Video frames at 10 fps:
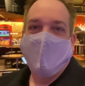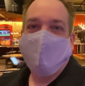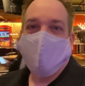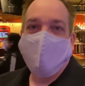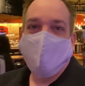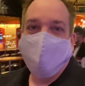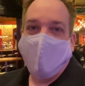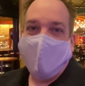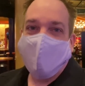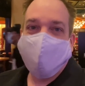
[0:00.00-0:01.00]
It's All You Can
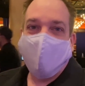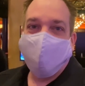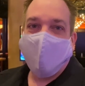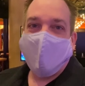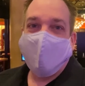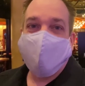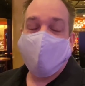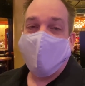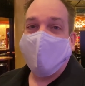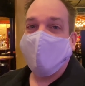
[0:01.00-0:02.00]
Vegas. Hey everybody, it's
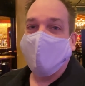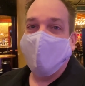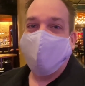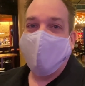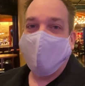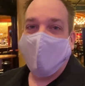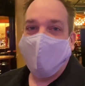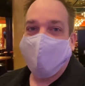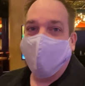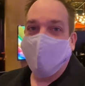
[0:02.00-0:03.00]
Derek and I'm here
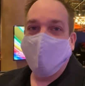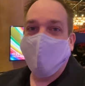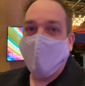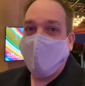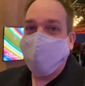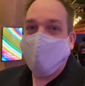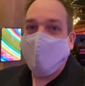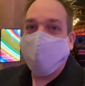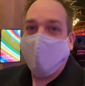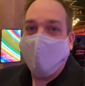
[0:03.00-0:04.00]
at Gordon
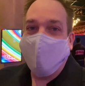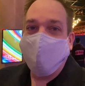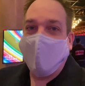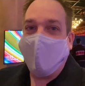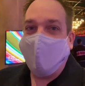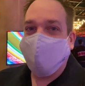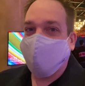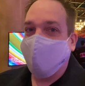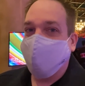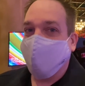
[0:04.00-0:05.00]
Ramsay Pub at
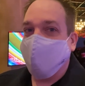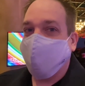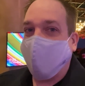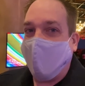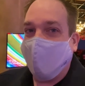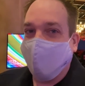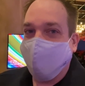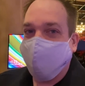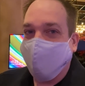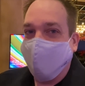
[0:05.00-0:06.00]
Caesar's
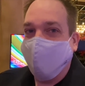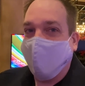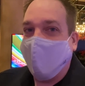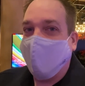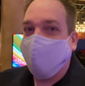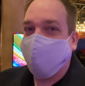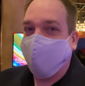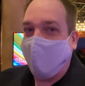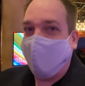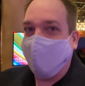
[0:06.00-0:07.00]
Palace in Las
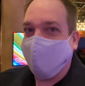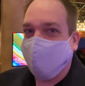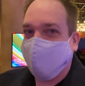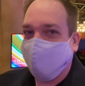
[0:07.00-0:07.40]
Vegas.